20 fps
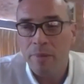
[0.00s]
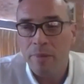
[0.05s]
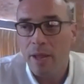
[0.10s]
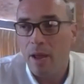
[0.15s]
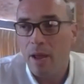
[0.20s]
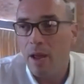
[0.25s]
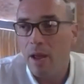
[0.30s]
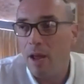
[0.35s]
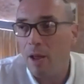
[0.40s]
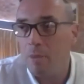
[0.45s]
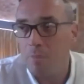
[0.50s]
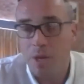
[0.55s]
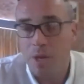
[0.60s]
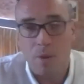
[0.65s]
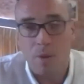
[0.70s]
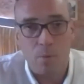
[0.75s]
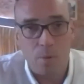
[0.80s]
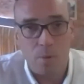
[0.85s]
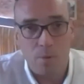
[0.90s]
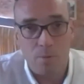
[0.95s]
Um, you
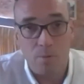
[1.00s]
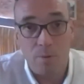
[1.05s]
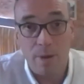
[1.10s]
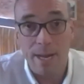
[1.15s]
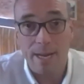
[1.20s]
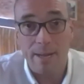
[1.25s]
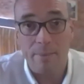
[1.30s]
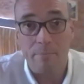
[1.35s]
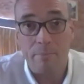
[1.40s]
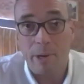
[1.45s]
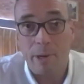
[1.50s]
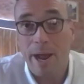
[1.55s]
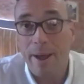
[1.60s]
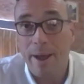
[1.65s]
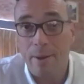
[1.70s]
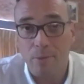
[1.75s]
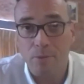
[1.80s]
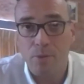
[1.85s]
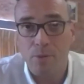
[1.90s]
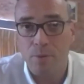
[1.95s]
know, we were really
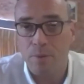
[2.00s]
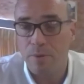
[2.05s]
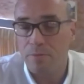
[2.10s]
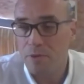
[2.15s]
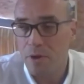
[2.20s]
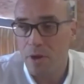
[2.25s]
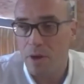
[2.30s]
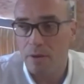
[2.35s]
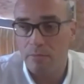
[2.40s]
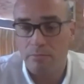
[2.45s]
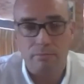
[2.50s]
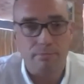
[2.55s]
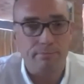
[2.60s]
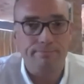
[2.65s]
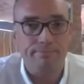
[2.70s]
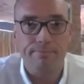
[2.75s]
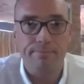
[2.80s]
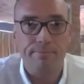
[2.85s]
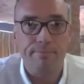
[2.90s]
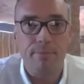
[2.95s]
proud to have got
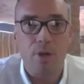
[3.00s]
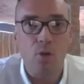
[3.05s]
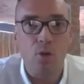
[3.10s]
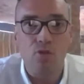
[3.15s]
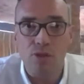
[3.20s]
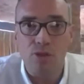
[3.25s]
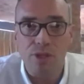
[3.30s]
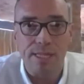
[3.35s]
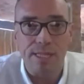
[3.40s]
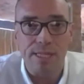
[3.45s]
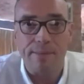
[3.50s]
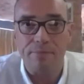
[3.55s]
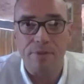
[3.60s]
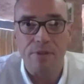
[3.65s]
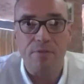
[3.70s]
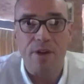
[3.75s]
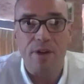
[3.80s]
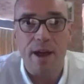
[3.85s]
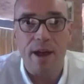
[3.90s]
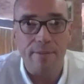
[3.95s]

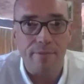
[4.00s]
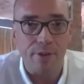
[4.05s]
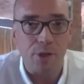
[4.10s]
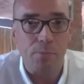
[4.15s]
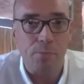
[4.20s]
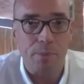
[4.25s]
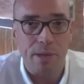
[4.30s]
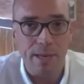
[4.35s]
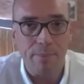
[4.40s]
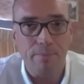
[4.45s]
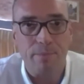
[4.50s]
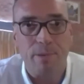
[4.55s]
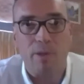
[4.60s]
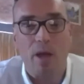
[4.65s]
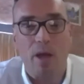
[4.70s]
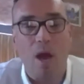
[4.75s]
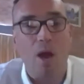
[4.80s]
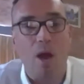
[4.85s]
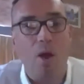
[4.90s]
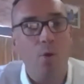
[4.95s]
175-ish people
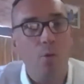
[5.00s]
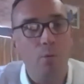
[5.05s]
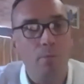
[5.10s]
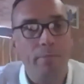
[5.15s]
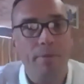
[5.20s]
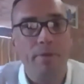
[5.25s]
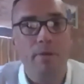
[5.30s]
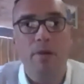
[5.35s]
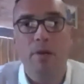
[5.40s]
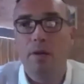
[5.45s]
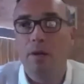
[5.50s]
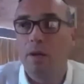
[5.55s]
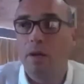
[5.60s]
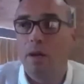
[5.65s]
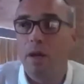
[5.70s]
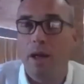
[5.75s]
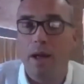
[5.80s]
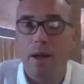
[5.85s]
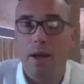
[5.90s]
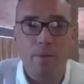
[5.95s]
home
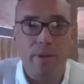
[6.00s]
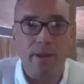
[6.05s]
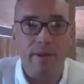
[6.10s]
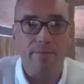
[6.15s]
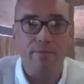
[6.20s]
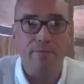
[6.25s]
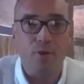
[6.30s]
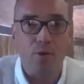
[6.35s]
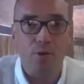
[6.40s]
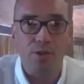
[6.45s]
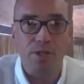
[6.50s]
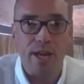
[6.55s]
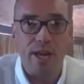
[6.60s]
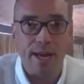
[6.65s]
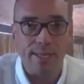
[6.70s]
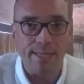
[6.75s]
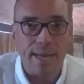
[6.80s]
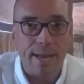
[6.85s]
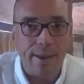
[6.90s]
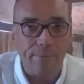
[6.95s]
uh, within
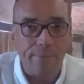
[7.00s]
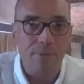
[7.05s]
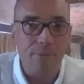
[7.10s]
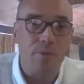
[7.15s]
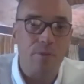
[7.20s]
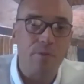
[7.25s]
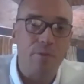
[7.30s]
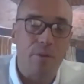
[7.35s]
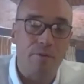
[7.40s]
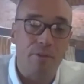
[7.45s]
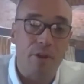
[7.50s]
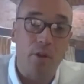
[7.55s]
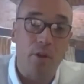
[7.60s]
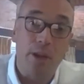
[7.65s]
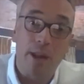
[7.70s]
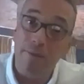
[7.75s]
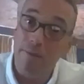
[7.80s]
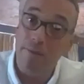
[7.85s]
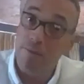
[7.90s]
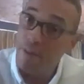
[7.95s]
48 hours of, of
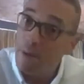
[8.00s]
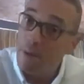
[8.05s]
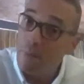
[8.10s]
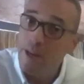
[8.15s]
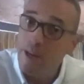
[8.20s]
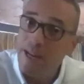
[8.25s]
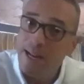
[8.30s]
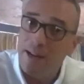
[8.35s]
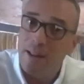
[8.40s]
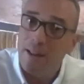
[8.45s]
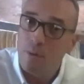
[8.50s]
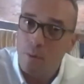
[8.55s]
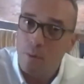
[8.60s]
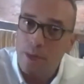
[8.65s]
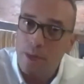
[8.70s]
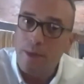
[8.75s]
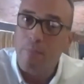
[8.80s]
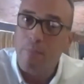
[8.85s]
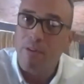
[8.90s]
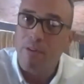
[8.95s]
lockdown. In fact, we did it the
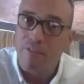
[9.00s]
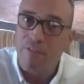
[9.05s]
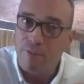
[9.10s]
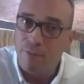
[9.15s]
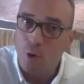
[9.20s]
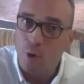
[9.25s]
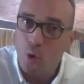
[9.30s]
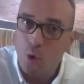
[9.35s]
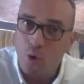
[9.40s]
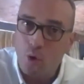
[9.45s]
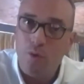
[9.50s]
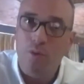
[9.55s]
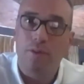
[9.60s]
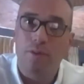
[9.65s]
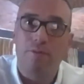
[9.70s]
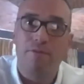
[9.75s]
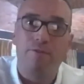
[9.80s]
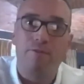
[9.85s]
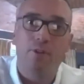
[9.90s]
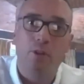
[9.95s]
week before
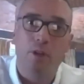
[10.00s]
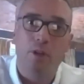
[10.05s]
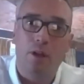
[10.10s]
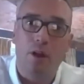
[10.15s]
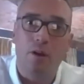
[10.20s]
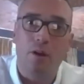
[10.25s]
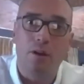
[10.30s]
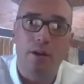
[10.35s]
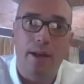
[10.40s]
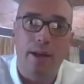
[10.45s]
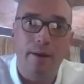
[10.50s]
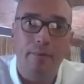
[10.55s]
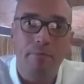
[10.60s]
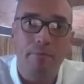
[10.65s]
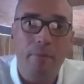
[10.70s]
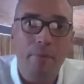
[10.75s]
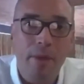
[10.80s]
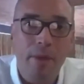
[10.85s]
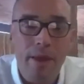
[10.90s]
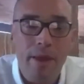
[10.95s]
the full lockdown
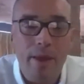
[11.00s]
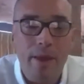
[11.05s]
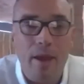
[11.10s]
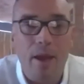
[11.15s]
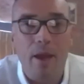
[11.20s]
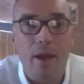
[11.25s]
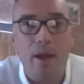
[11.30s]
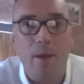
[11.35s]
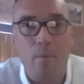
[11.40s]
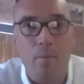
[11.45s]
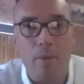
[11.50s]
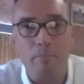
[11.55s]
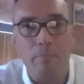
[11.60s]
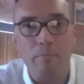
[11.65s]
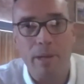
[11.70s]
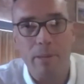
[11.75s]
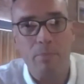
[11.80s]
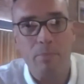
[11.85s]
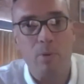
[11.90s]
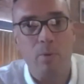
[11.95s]
uh, when
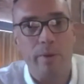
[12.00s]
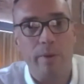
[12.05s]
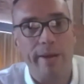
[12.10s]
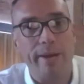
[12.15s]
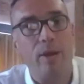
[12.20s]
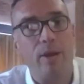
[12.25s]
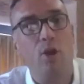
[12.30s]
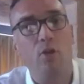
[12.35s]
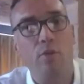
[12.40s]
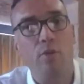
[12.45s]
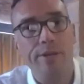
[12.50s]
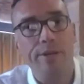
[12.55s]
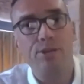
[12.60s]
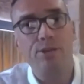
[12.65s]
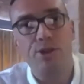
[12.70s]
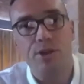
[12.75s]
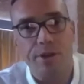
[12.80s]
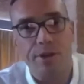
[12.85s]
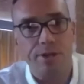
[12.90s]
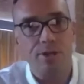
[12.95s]
people were
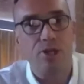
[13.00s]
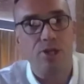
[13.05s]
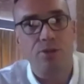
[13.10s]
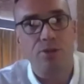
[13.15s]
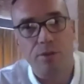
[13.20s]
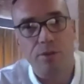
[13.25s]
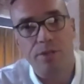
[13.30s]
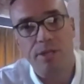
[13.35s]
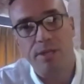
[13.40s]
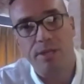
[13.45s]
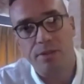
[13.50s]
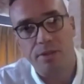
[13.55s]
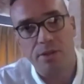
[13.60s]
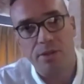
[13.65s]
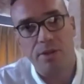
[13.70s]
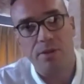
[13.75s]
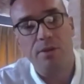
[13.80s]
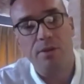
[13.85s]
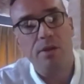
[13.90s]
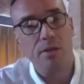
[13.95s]
encouraged, not instructed,
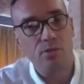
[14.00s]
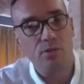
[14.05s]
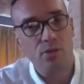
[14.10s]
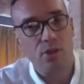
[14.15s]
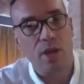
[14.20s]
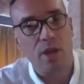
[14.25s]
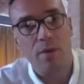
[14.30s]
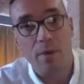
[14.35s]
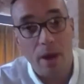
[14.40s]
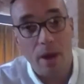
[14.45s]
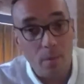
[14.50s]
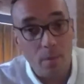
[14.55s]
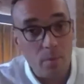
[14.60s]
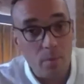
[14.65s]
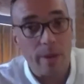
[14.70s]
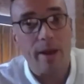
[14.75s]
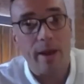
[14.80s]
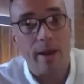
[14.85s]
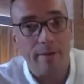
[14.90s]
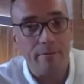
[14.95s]
to to go home.
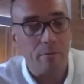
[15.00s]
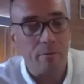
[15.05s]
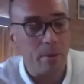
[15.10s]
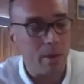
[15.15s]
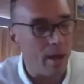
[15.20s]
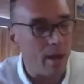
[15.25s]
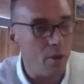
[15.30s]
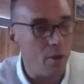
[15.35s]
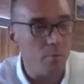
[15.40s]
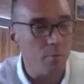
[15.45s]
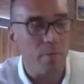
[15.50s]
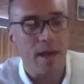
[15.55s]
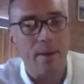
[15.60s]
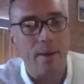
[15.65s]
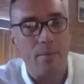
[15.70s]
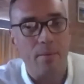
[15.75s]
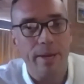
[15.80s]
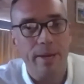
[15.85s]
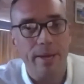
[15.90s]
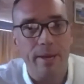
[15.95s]
We got everybody home
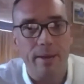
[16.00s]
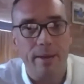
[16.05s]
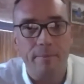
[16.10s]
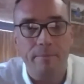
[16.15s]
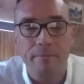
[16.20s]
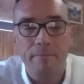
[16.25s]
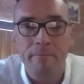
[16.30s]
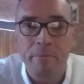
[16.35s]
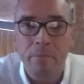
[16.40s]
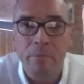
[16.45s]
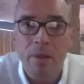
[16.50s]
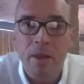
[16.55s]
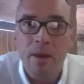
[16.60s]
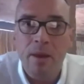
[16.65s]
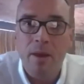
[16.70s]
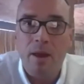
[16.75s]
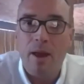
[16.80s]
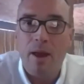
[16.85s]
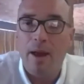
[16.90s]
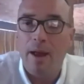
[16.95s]
that week.
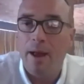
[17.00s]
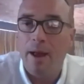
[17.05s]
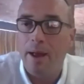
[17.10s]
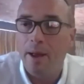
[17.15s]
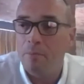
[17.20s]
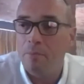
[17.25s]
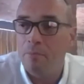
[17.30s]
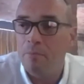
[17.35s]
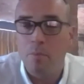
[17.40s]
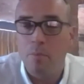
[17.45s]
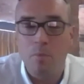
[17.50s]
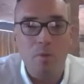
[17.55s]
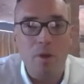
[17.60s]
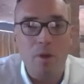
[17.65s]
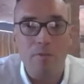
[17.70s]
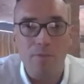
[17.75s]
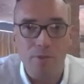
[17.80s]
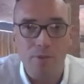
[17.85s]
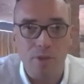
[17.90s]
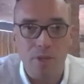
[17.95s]
Um,
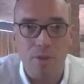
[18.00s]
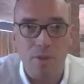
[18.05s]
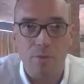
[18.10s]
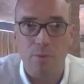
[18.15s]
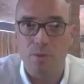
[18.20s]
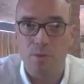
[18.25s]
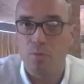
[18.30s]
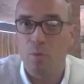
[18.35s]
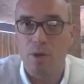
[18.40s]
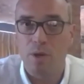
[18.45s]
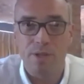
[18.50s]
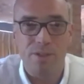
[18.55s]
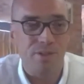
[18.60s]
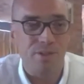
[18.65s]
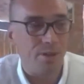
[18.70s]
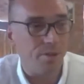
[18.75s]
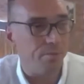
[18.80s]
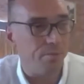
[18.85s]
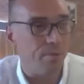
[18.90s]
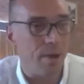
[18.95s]
obviously, there was one or
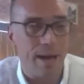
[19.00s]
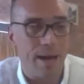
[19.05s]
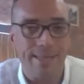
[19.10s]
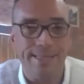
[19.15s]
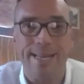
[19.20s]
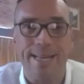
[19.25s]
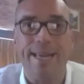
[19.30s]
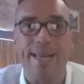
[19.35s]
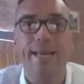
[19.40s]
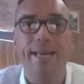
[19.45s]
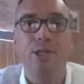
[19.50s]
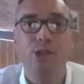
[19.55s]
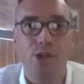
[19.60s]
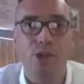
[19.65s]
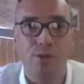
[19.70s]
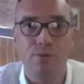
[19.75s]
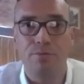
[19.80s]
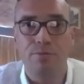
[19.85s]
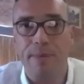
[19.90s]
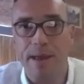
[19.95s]
two IT
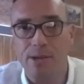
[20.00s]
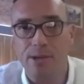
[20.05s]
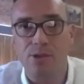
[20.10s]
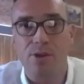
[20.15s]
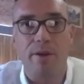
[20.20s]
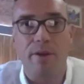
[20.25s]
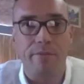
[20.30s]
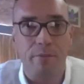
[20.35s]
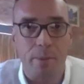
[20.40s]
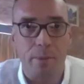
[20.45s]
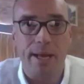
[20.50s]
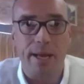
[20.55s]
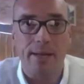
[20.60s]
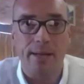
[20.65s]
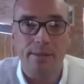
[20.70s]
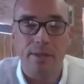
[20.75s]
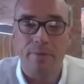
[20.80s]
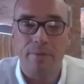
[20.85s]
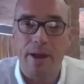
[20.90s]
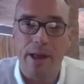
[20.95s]
issues. Make sure everybody
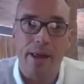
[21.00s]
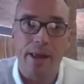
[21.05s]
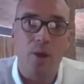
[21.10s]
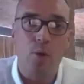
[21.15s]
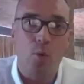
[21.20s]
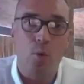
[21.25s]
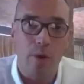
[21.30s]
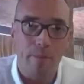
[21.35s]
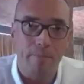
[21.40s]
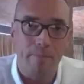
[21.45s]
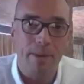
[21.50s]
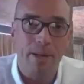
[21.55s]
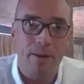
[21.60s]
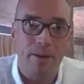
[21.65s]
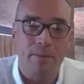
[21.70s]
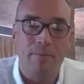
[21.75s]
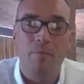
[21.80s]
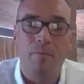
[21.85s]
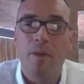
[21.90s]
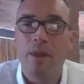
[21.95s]
had the right
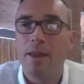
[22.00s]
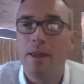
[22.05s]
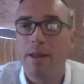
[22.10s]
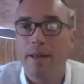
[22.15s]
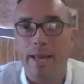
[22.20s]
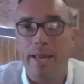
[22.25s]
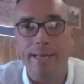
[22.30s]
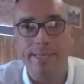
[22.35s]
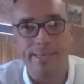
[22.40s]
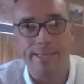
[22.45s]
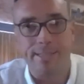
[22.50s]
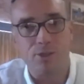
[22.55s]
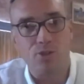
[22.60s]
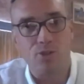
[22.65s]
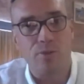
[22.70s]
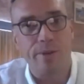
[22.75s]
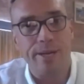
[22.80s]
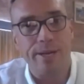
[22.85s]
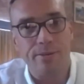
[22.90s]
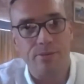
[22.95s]
equipment. Getting
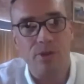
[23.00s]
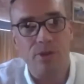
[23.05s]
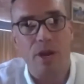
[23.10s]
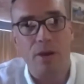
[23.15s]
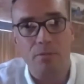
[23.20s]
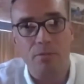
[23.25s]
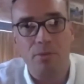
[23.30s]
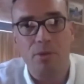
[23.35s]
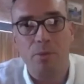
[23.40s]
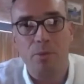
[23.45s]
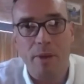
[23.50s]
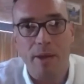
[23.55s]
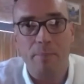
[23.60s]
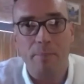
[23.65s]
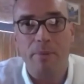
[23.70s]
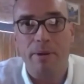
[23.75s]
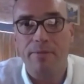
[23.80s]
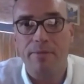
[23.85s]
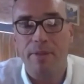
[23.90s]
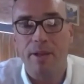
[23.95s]
screens home to
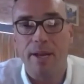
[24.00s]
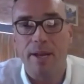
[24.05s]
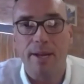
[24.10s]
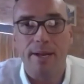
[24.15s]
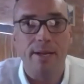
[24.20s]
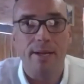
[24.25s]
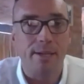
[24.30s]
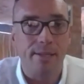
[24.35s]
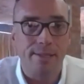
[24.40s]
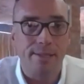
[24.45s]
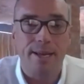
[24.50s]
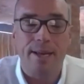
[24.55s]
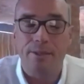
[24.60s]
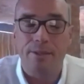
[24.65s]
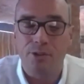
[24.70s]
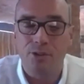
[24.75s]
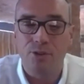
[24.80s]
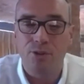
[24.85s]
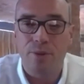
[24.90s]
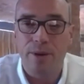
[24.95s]
people if they needed a
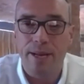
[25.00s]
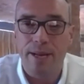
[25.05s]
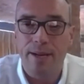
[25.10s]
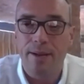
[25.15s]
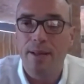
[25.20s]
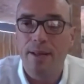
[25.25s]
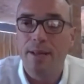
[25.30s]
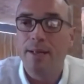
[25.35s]
second screen.